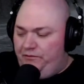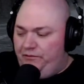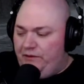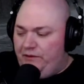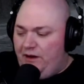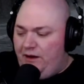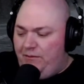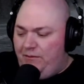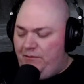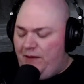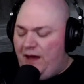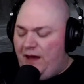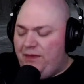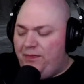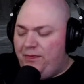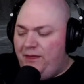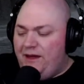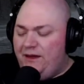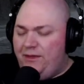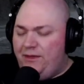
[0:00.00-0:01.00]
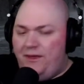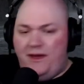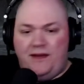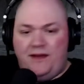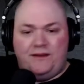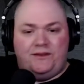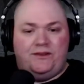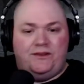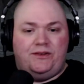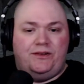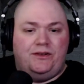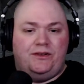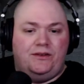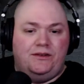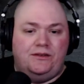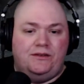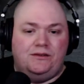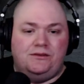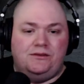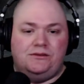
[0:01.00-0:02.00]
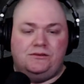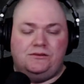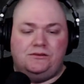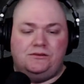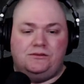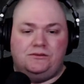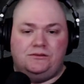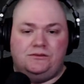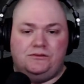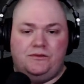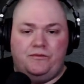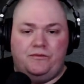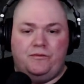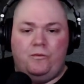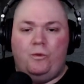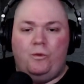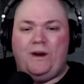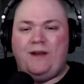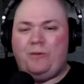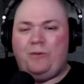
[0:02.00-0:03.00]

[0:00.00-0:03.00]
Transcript: I think that what